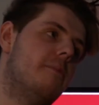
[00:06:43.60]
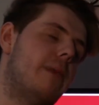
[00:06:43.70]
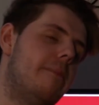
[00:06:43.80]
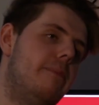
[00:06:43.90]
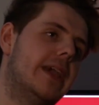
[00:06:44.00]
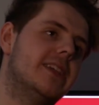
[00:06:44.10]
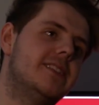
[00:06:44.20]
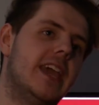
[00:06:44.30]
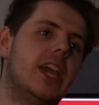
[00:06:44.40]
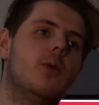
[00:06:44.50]
my
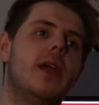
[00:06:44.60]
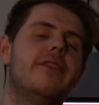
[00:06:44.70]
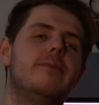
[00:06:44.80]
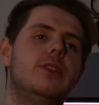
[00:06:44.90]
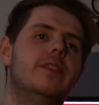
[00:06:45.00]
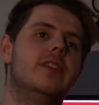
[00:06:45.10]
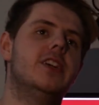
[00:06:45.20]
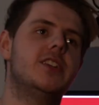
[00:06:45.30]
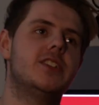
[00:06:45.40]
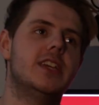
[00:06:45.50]
biggest takeaway from
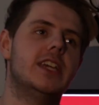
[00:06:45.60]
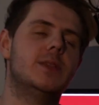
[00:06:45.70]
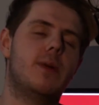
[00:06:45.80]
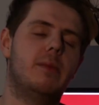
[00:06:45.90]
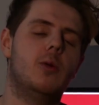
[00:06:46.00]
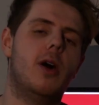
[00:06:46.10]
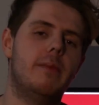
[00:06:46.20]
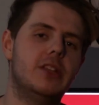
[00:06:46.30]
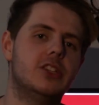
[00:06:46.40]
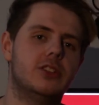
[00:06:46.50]
university is probably what I
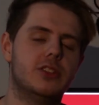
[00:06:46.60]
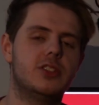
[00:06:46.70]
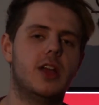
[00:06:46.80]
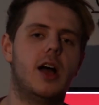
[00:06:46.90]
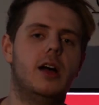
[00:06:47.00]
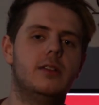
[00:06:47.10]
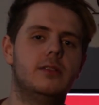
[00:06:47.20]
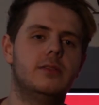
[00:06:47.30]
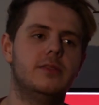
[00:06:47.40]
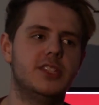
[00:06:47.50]
mentioned at the start:
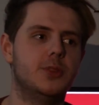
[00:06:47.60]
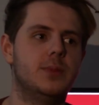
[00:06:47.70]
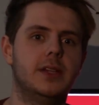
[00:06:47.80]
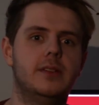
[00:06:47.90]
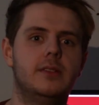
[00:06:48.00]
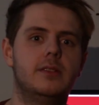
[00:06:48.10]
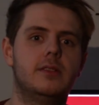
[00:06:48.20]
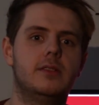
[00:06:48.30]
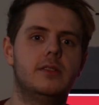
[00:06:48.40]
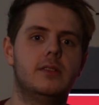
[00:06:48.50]
discipline.
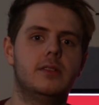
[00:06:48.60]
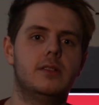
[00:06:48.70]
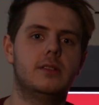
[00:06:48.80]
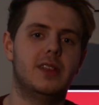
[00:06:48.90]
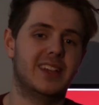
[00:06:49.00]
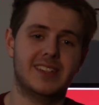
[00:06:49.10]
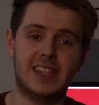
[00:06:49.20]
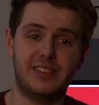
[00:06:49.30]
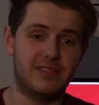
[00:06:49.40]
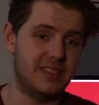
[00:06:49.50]
Like I
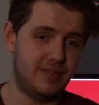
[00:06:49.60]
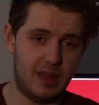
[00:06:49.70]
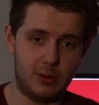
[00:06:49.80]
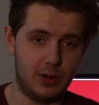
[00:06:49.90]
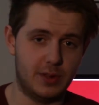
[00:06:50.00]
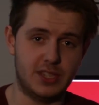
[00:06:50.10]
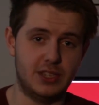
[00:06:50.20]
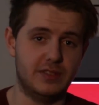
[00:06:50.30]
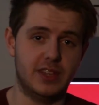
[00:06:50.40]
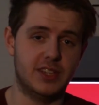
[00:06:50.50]
said, if I wouldn't have went
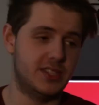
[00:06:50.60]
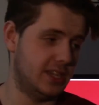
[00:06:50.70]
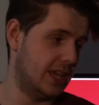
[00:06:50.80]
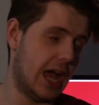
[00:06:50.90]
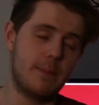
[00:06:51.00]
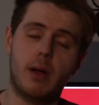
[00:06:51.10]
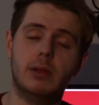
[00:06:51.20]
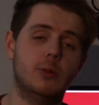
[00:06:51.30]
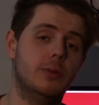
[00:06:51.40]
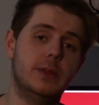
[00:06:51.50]
to university, I
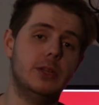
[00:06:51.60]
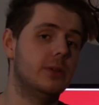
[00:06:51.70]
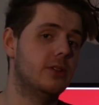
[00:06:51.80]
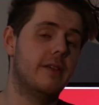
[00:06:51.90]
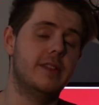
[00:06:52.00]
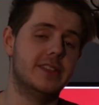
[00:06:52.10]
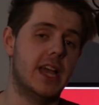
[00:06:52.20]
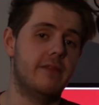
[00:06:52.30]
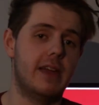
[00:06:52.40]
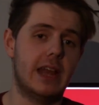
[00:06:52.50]
probably wouldn't be doing graphic
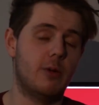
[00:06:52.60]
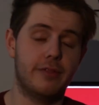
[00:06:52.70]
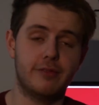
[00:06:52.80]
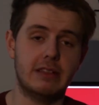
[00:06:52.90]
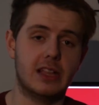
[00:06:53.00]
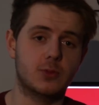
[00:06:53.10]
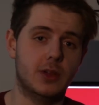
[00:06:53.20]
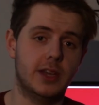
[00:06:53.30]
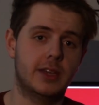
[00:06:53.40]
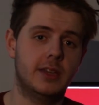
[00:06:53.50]
design right now or freelance
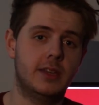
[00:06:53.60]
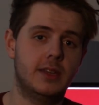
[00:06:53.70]
work.